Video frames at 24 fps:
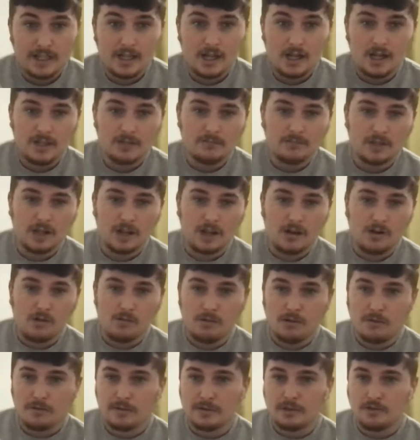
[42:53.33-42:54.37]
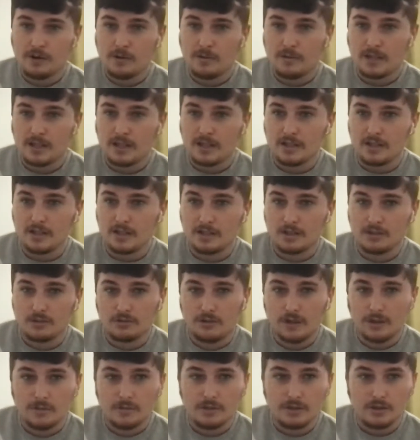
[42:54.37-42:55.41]
I'll probably drop it in the
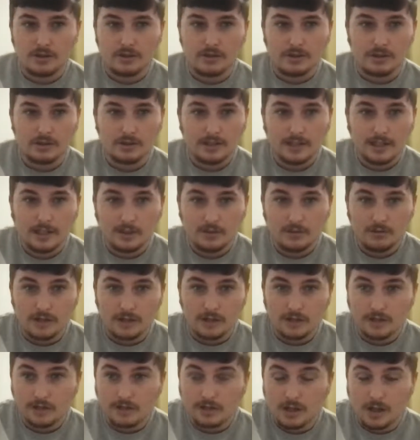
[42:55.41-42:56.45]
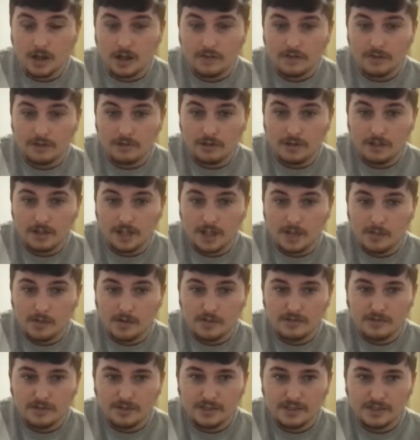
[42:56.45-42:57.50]
description literally just after I come
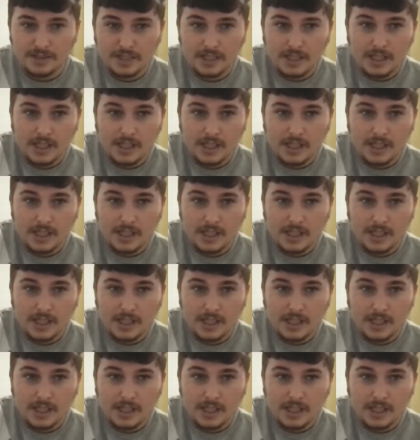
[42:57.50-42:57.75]
off this.